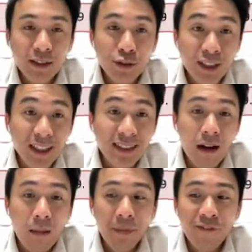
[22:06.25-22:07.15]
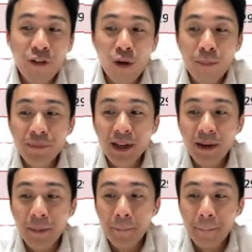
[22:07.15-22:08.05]
So this outperformed
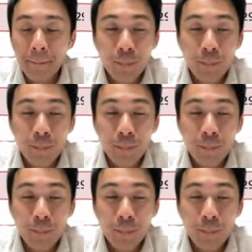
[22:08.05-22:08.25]
um,